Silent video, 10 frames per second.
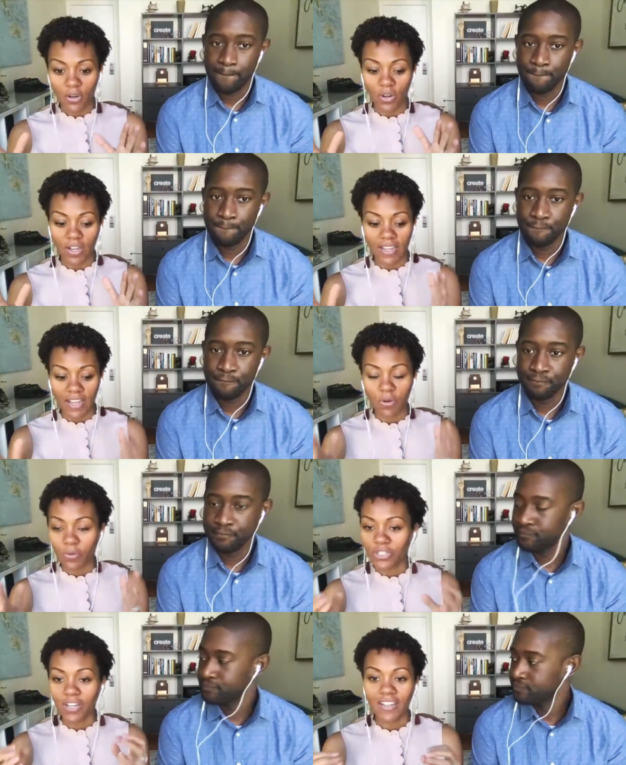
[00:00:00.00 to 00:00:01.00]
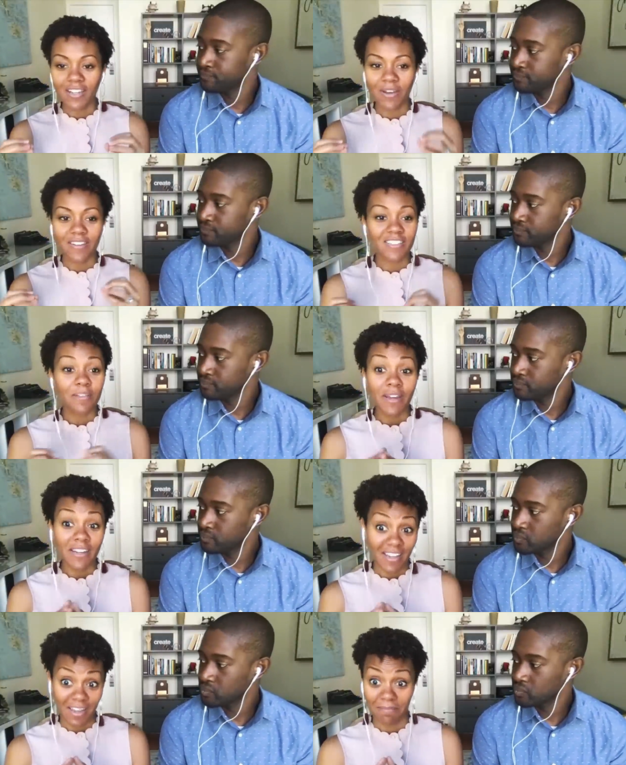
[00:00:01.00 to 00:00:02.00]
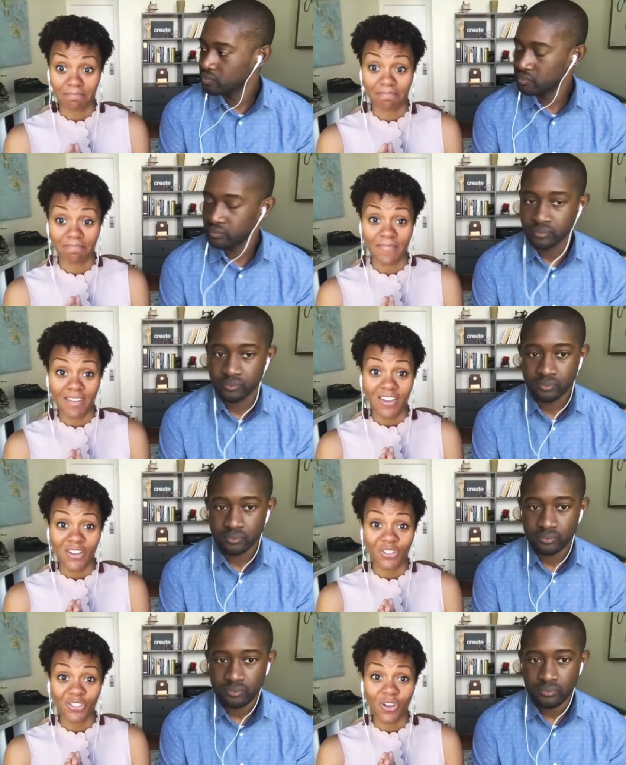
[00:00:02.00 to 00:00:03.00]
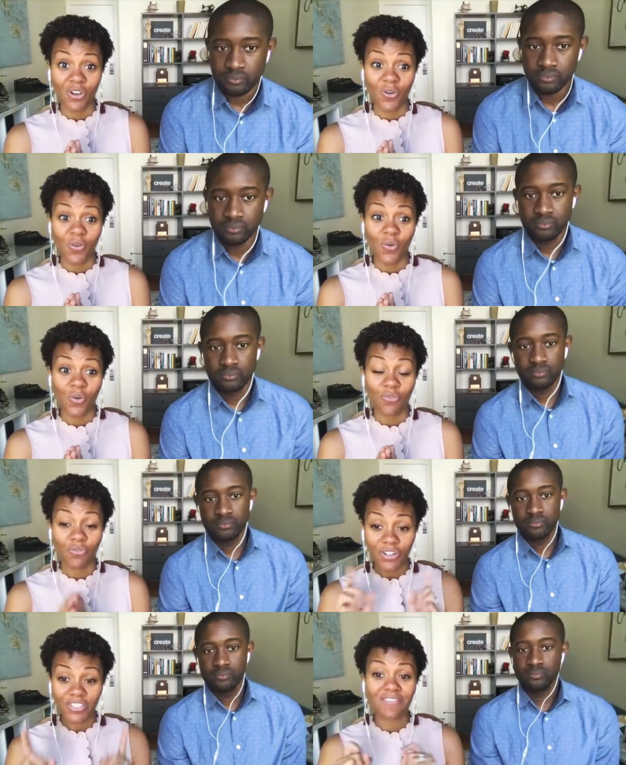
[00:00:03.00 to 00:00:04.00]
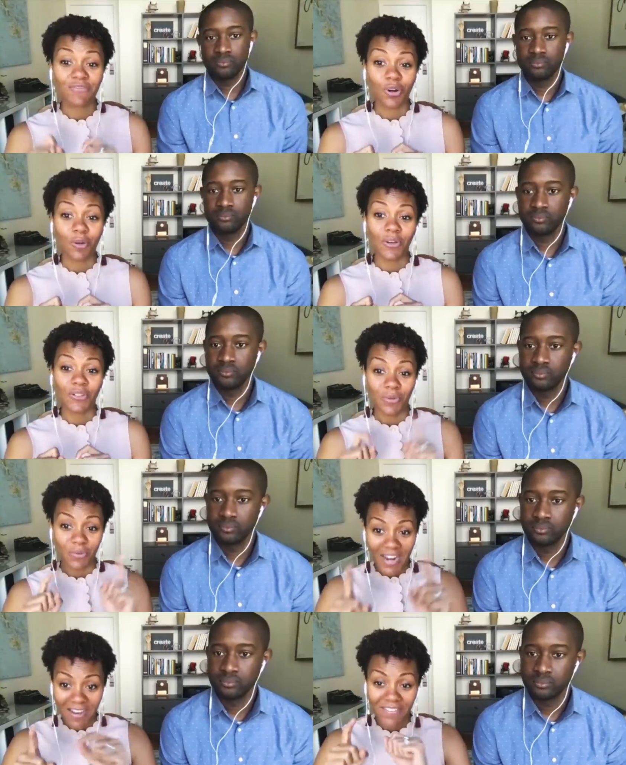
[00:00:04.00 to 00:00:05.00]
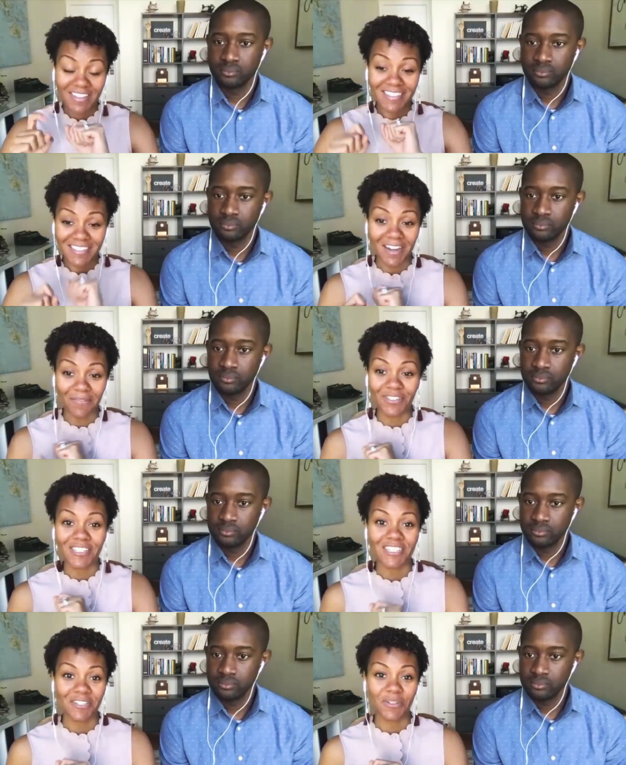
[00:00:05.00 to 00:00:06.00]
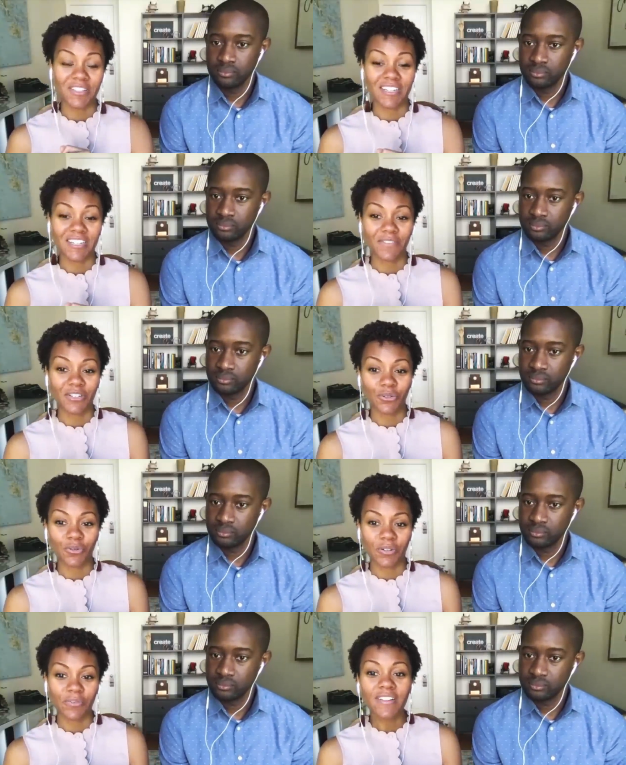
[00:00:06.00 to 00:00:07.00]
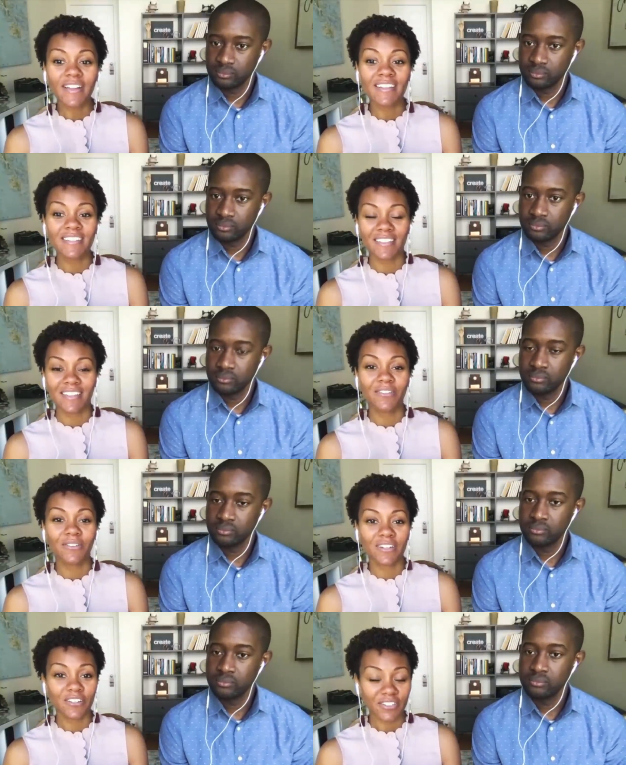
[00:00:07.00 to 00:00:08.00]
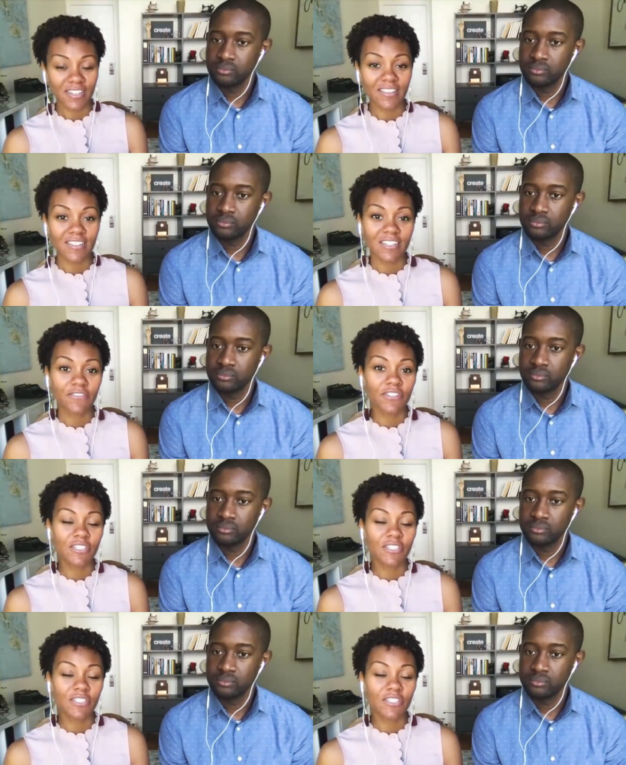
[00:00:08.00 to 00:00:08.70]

Speaker 1: again, what we're talking about is the money game. So, first and foremost, when we're having this conversation with an individual, we realize that they don't understand the difference